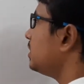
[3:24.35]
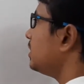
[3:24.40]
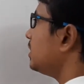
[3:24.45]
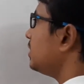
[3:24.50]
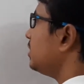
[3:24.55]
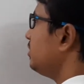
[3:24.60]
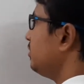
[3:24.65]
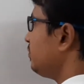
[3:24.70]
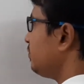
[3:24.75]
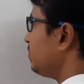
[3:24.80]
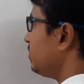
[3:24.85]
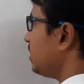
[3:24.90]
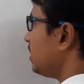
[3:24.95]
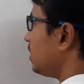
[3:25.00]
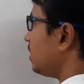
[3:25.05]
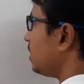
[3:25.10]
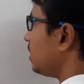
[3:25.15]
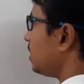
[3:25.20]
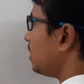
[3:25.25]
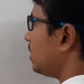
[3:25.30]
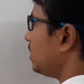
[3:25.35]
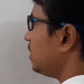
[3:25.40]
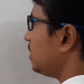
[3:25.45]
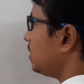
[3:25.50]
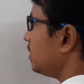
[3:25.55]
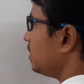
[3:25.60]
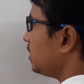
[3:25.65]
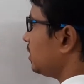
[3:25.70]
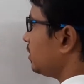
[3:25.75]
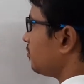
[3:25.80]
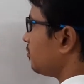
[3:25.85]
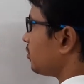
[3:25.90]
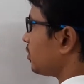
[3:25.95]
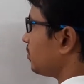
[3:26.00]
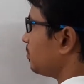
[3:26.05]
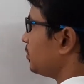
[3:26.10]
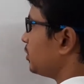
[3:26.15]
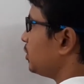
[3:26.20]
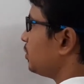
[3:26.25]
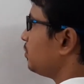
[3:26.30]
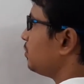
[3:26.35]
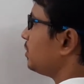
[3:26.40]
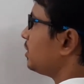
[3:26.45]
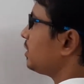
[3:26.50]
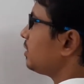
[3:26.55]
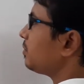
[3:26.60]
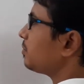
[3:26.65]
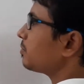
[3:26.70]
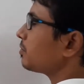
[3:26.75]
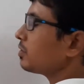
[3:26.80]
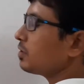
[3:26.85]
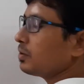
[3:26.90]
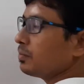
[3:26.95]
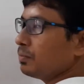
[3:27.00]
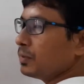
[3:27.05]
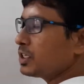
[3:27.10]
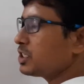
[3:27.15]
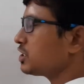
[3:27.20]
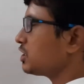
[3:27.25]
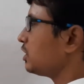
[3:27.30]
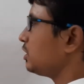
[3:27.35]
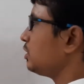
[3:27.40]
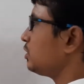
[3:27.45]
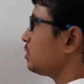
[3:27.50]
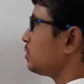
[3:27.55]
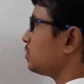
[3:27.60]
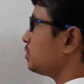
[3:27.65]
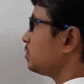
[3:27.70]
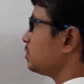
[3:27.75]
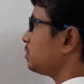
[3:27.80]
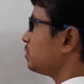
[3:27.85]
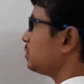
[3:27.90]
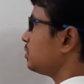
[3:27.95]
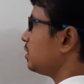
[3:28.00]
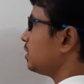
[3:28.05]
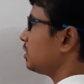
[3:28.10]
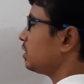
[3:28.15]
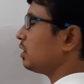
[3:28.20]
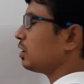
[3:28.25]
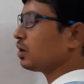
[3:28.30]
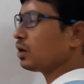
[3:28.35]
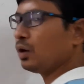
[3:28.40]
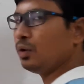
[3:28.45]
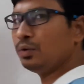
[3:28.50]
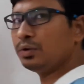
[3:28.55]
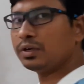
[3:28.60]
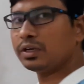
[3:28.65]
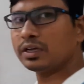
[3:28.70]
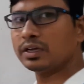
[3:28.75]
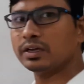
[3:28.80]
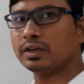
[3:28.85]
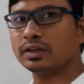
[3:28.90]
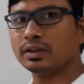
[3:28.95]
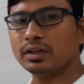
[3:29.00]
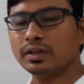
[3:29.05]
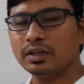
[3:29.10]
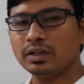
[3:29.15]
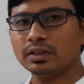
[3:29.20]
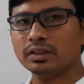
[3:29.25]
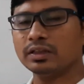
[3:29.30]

If the from your mission to the router,